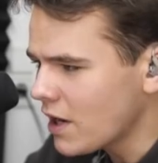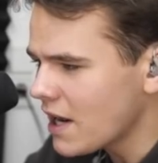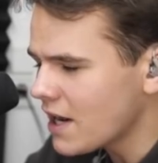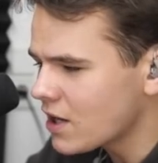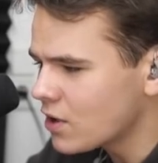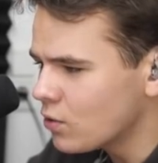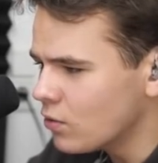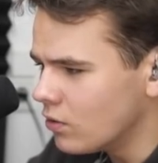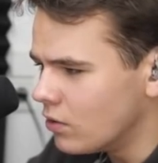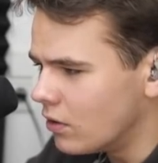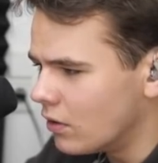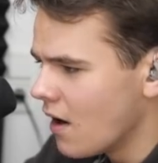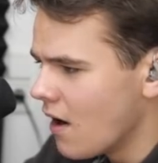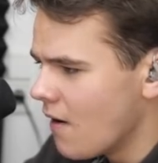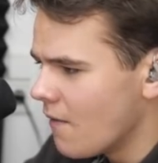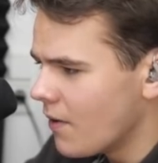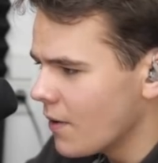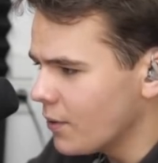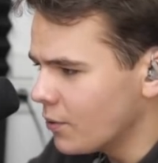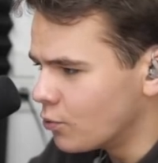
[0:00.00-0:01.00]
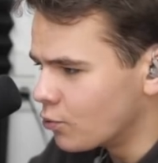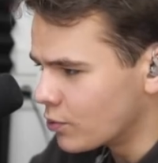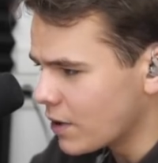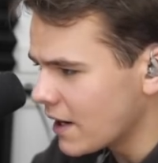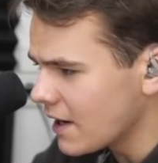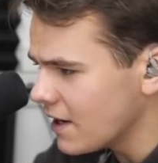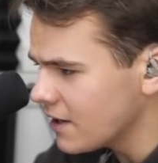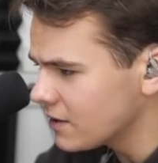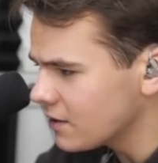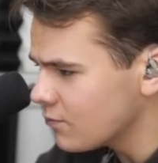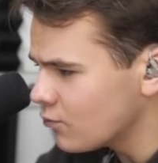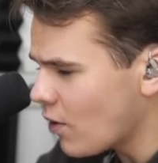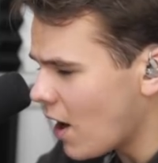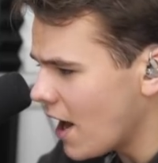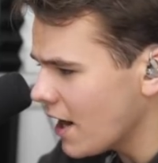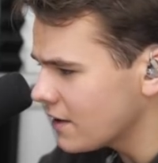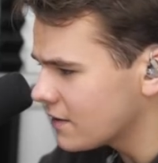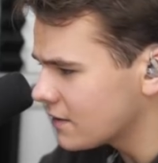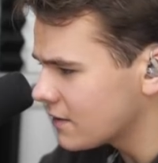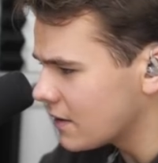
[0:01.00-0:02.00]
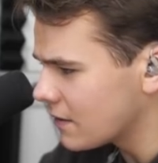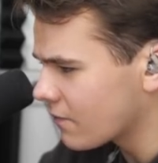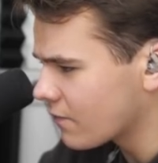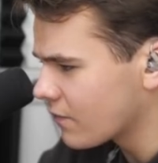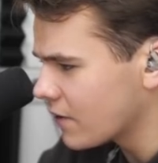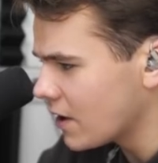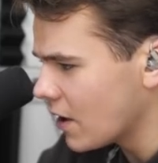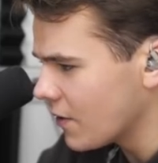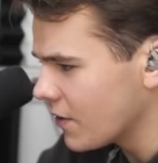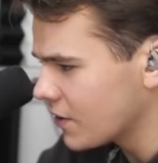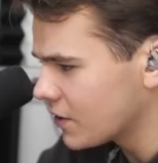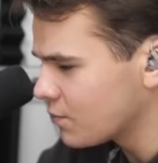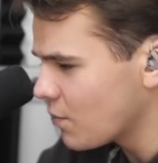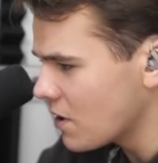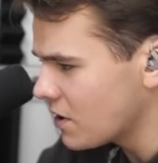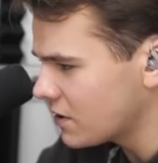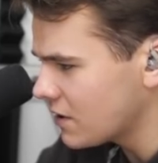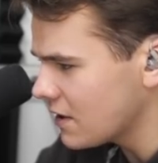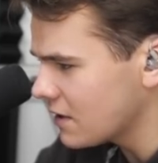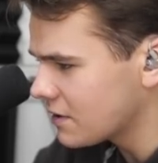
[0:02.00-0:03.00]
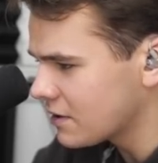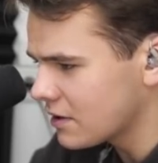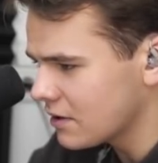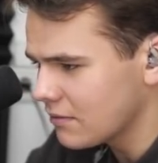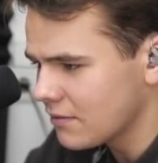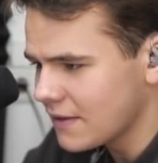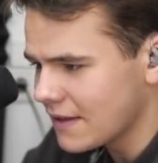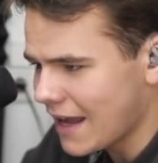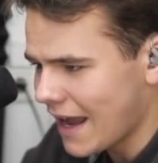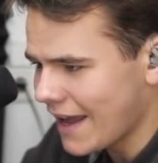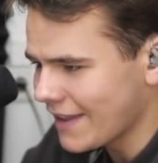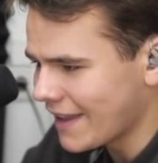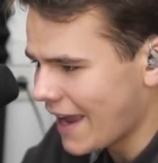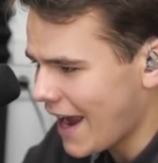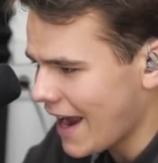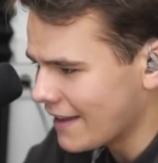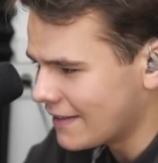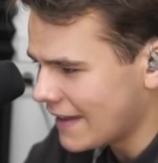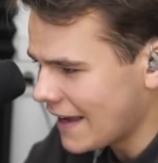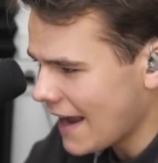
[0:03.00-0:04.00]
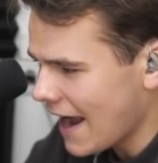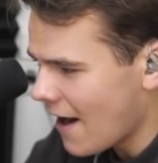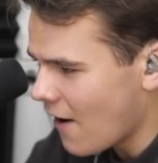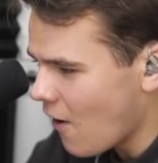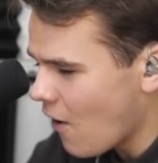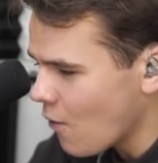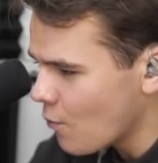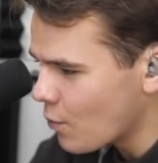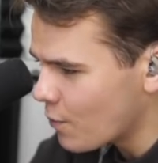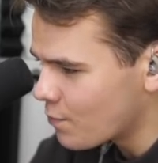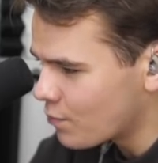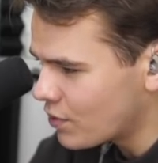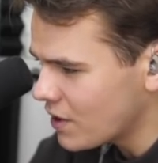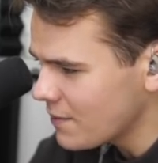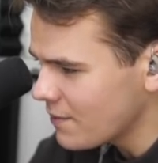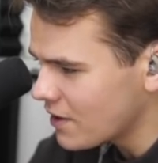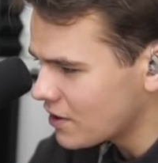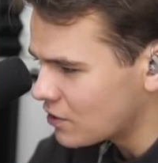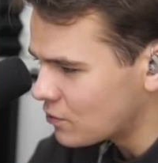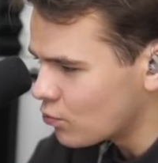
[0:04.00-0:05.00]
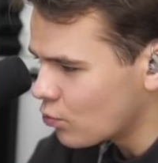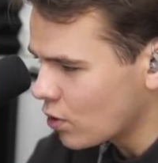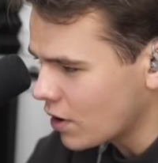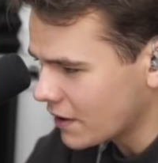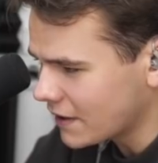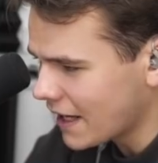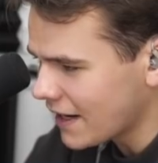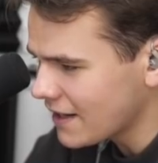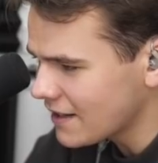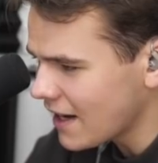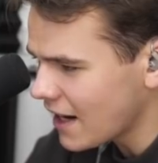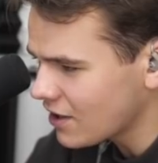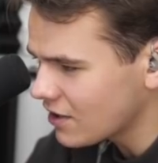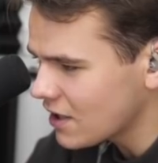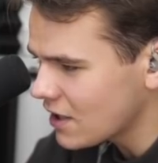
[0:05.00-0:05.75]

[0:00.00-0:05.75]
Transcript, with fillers: cool. From the realism-wise, you know, the switches, they all pretty much work. That is actually